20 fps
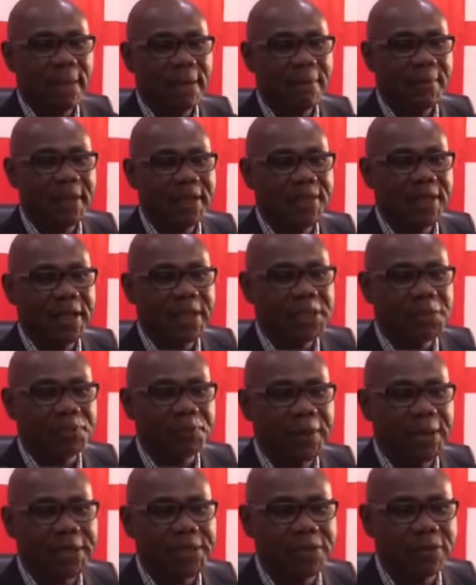by the
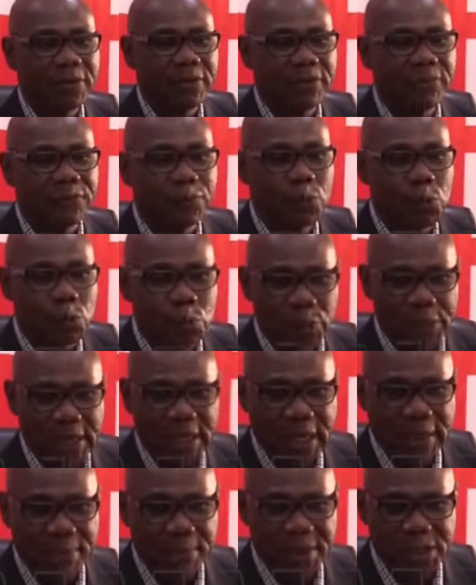expression of
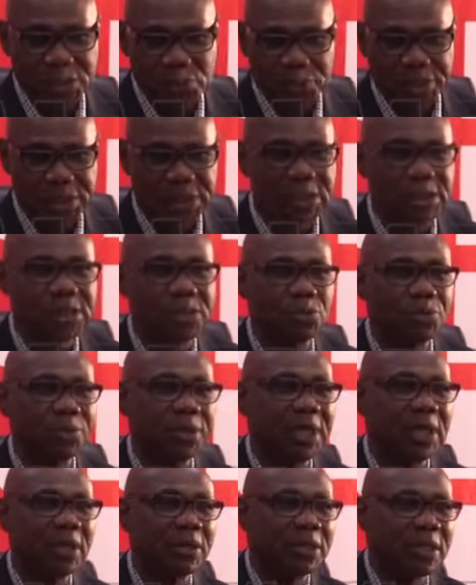goodwill and best wishes to
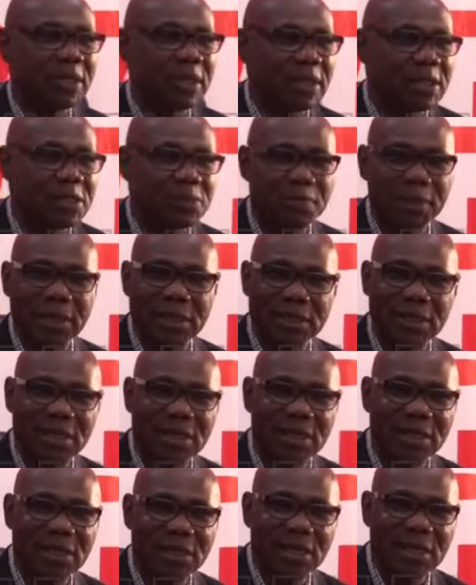me on this
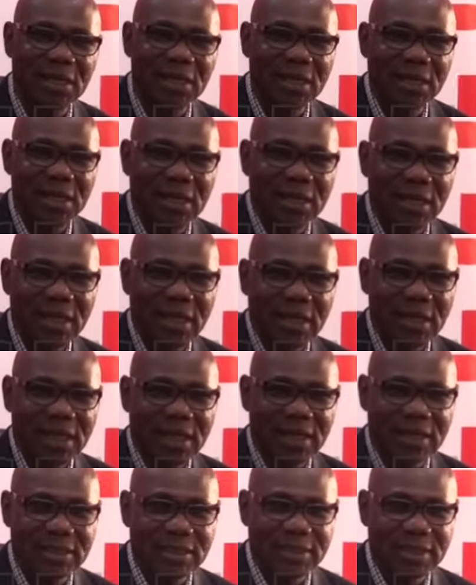birthday.
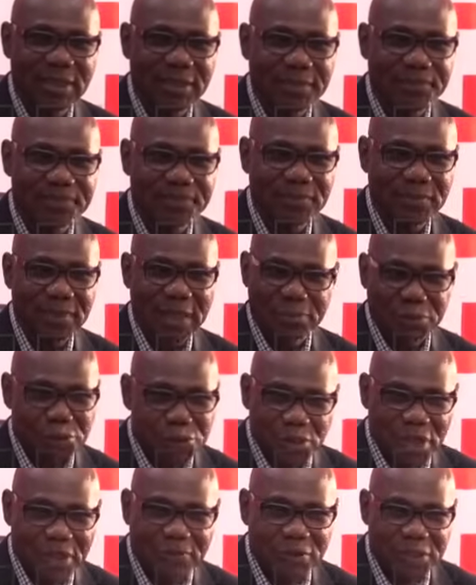And I'm not
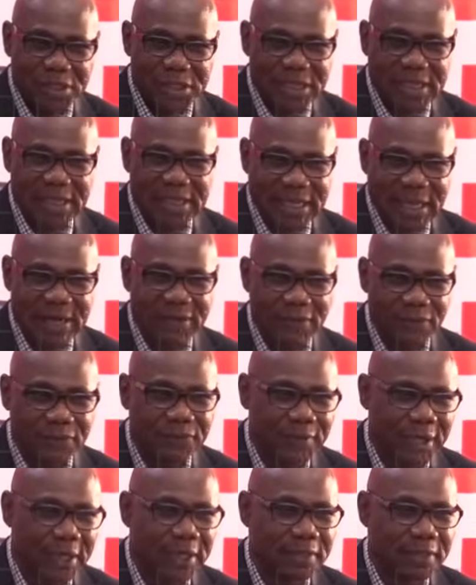sure I've gotten this kind of